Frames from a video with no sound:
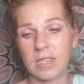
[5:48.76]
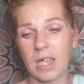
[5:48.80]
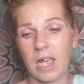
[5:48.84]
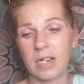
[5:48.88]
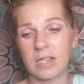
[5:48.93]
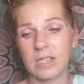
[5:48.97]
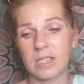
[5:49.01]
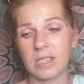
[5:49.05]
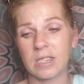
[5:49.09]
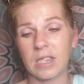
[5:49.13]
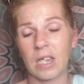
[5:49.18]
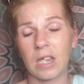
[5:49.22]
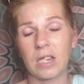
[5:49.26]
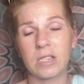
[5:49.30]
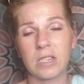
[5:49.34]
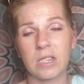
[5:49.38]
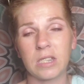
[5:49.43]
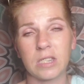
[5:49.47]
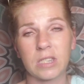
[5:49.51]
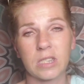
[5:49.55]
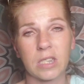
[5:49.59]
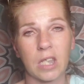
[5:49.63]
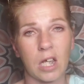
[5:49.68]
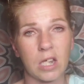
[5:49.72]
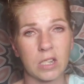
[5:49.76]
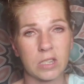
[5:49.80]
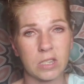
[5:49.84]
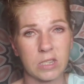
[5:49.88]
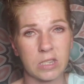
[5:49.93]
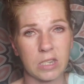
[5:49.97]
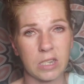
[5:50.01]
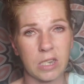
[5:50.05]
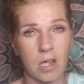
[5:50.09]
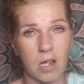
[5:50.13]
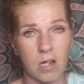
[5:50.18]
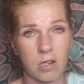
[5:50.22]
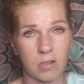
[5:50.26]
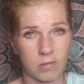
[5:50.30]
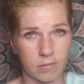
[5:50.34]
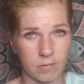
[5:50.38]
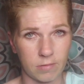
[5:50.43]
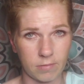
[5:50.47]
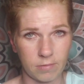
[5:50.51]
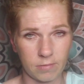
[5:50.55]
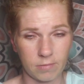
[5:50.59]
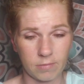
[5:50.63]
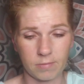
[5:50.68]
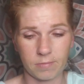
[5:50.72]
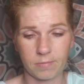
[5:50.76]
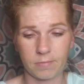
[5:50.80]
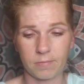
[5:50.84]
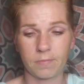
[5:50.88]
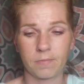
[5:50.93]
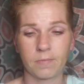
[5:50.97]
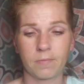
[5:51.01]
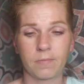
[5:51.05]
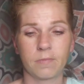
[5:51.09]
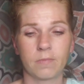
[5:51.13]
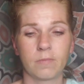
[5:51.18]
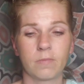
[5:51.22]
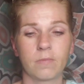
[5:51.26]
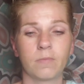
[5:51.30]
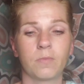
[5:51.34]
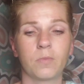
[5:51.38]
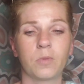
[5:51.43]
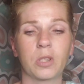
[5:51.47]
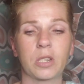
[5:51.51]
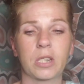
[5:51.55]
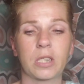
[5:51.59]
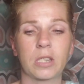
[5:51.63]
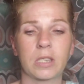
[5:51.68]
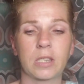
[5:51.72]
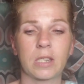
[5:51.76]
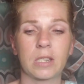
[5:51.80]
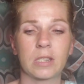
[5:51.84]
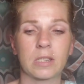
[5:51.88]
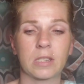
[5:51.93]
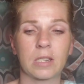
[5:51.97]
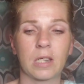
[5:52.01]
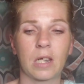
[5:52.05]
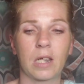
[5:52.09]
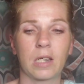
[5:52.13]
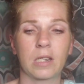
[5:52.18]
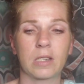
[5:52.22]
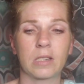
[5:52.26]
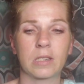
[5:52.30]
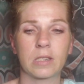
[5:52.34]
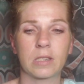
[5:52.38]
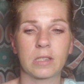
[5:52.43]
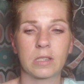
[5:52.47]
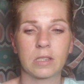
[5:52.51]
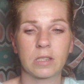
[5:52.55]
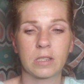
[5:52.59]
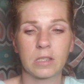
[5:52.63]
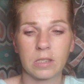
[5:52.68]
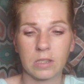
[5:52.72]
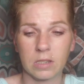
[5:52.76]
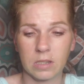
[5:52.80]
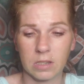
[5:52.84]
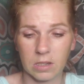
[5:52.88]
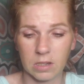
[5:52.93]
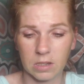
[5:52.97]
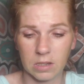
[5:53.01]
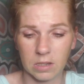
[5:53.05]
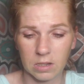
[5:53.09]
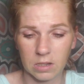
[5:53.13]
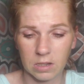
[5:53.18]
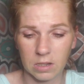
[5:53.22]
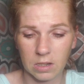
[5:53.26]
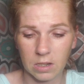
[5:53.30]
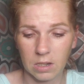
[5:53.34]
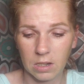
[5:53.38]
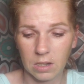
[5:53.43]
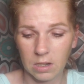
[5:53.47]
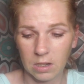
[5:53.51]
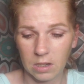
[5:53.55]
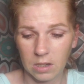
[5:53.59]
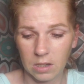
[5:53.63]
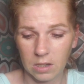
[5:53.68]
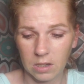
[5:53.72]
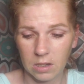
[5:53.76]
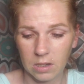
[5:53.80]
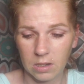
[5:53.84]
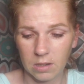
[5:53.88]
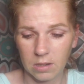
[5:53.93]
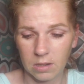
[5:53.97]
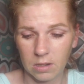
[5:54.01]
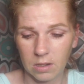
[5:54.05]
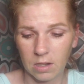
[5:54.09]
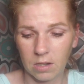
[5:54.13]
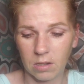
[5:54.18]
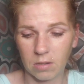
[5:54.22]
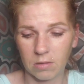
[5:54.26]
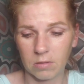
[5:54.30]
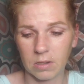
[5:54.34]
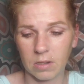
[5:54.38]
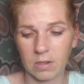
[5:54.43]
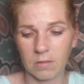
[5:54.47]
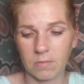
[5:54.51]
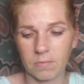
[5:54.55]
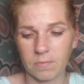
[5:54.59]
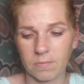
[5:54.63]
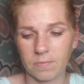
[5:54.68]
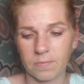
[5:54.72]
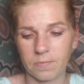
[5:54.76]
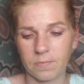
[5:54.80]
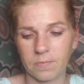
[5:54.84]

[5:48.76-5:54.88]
That is disgusting. Look at this, guys. Look. Hold up.